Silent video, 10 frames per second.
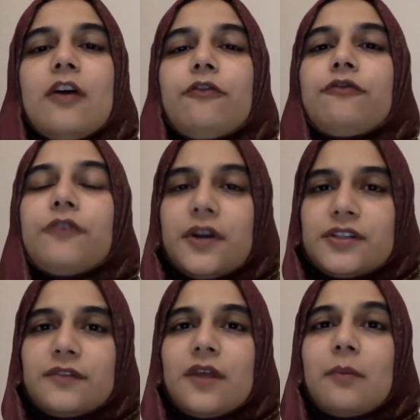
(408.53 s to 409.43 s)

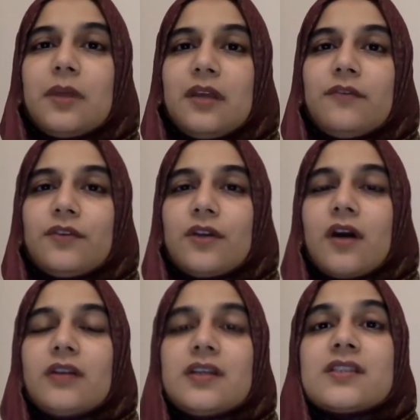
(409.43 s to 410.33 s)
First of them, believe it or
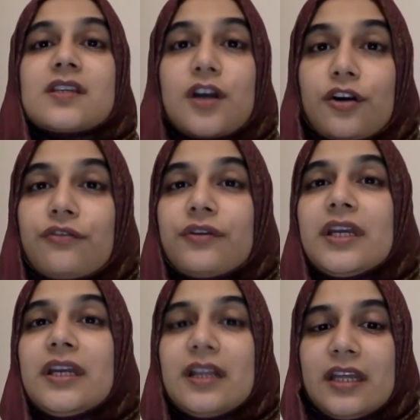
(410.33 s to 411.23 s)
not, is
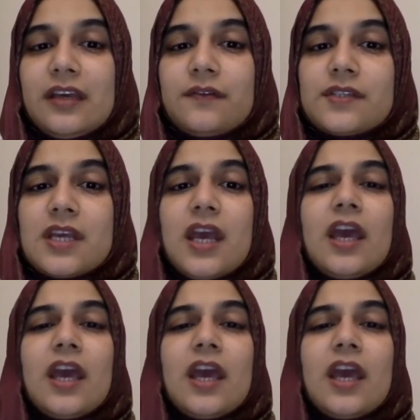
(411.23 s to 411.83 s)
curry leaves.